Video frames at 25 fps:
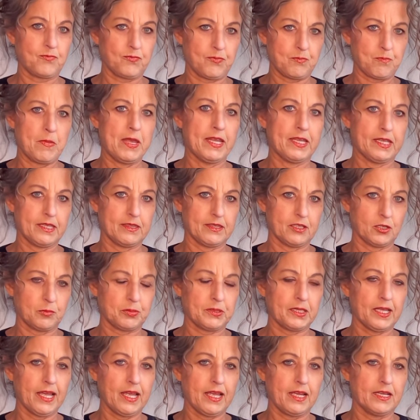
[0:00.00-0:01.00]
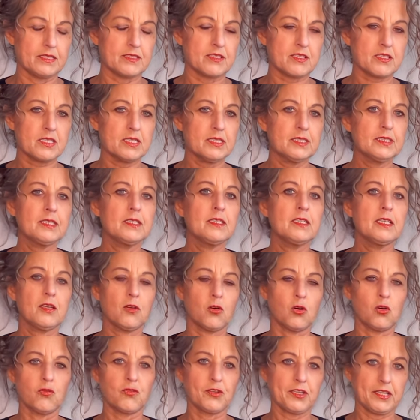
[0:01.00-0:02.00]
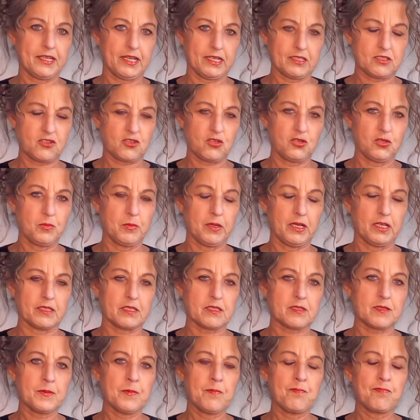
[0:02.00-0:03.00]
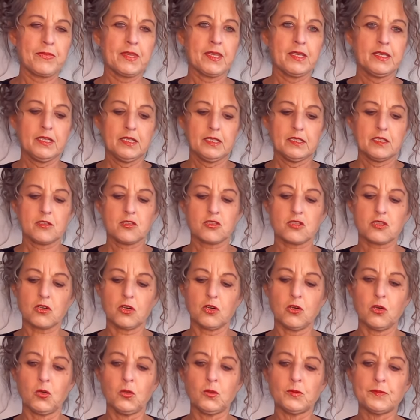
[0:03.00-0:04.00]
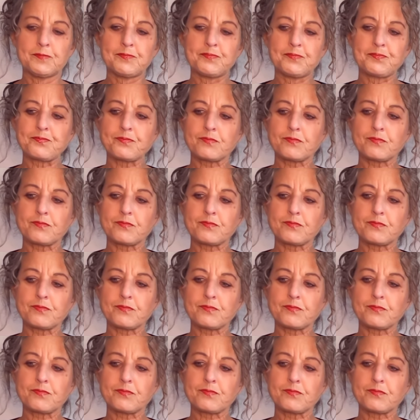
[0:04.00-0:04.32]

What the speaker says: making their plans over the next 2 months. So